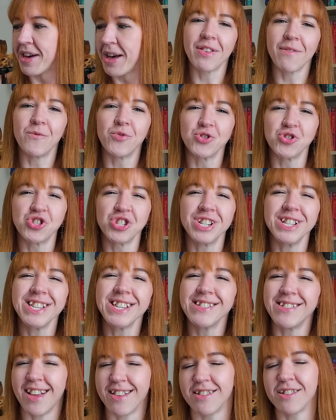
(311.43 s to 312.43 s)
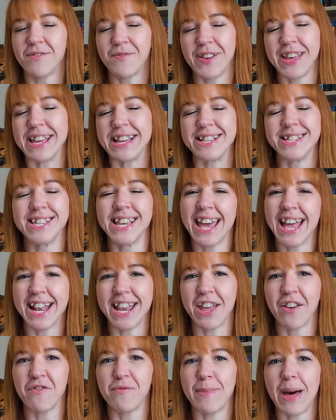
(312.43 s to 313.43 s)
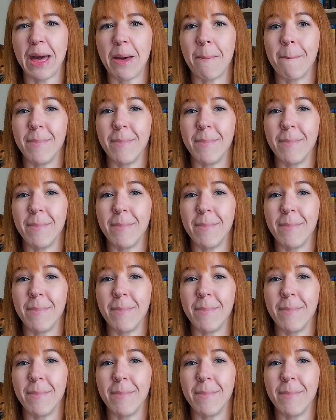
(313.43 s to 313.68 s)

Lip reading: This unfortunately doesn't fit into any of my